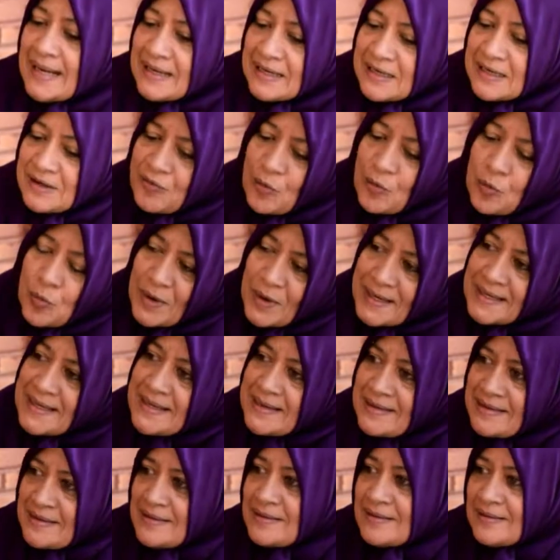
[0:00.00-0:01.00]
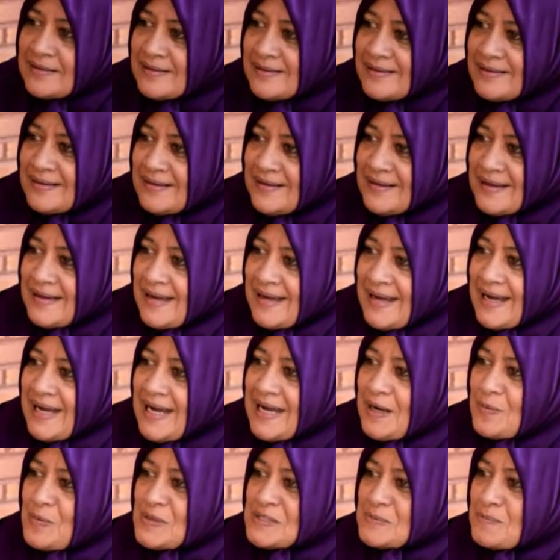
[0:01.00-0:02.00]
And for 1 year,
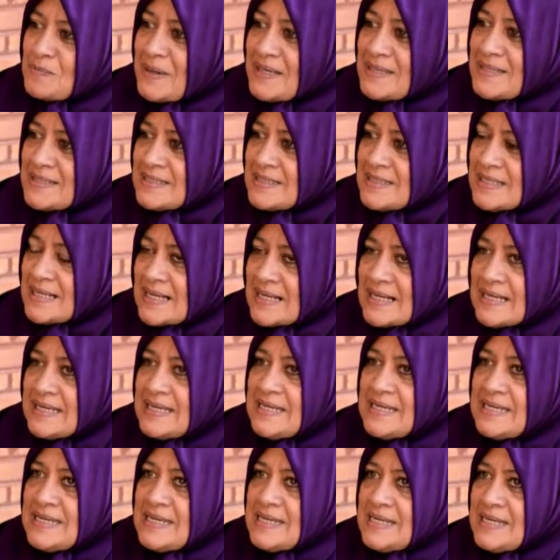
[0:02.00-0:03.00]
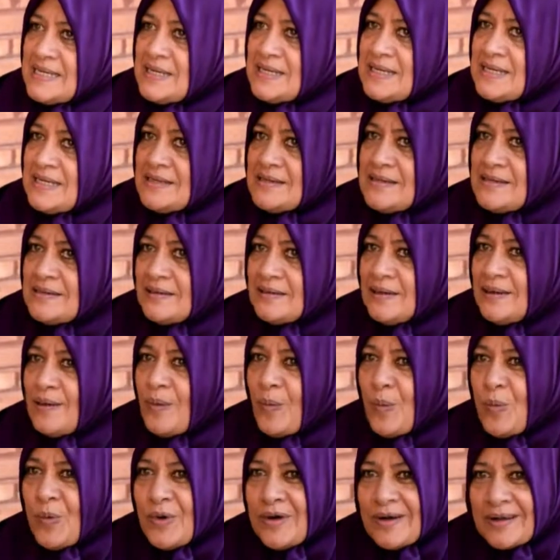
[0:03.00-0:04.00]
I was
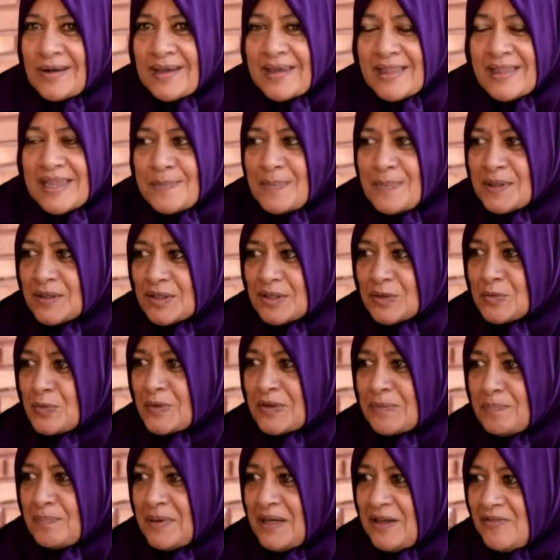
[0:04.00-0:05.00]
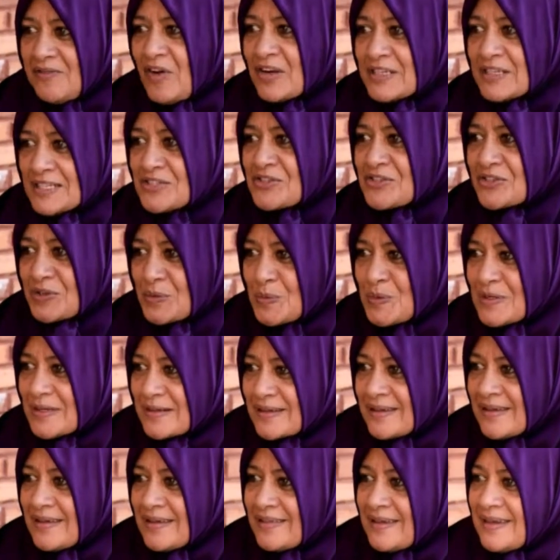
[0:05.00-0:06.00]
basically working there, but not with pay,
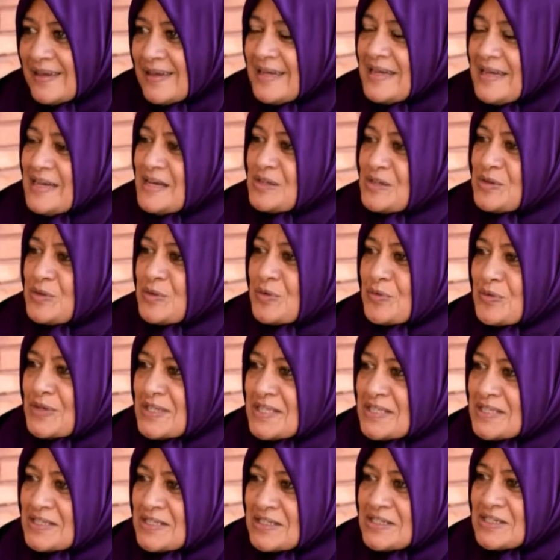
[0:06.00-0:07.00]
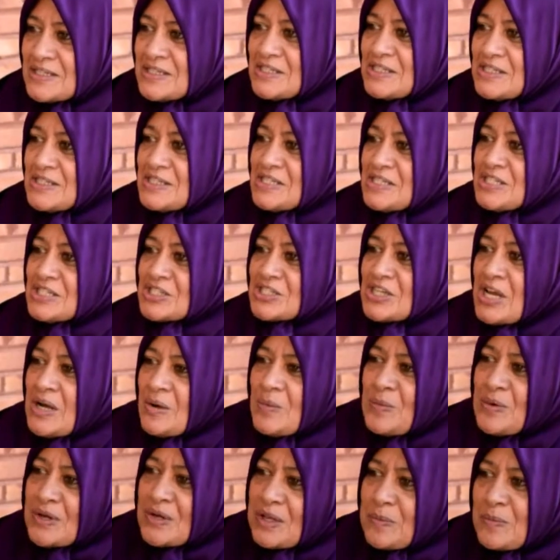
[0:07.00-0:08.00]
voluntary working there, doing
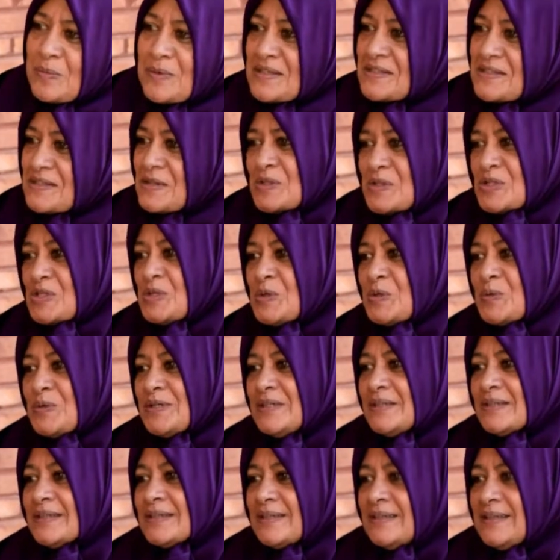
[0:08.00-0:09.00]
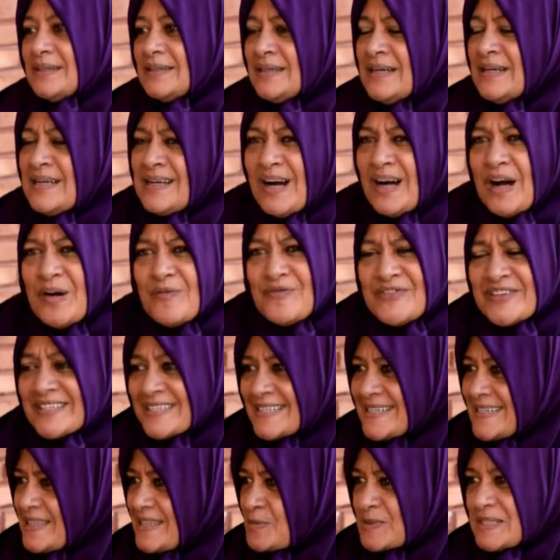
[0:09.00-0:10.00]
research, working with a social worker.
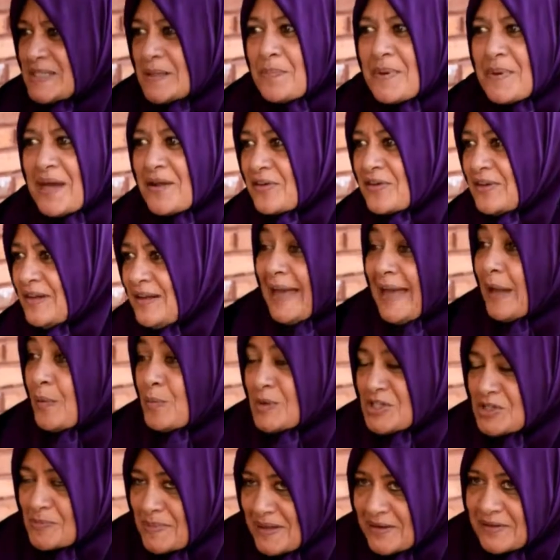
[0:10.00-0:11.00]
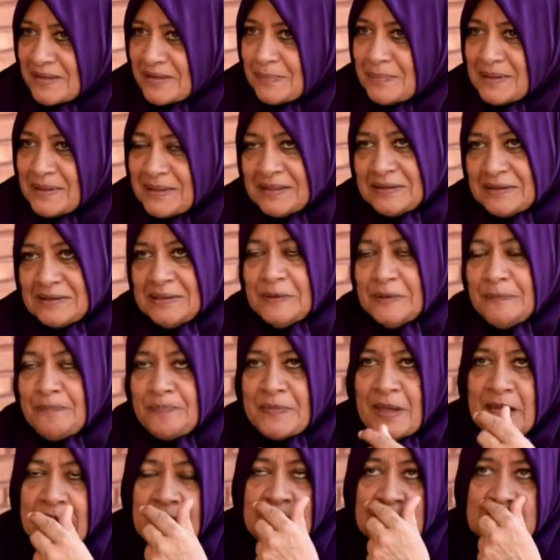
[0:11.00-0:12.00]
Obviously, there was a language barrier
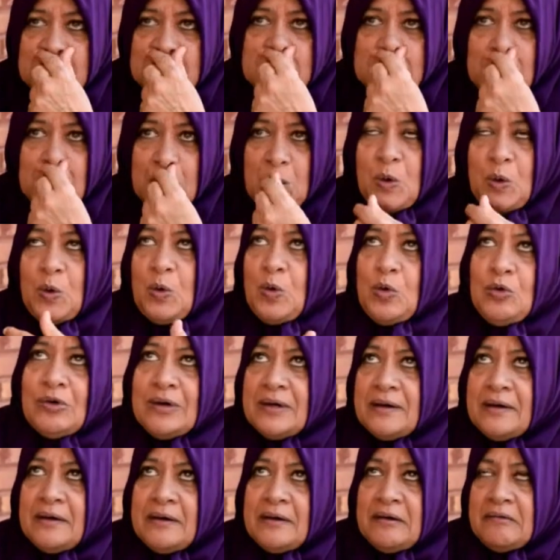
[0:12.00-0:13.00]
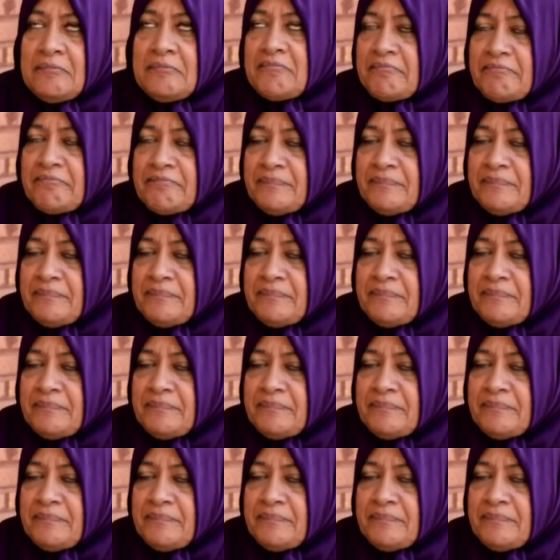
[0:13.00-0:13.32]
breakdown. So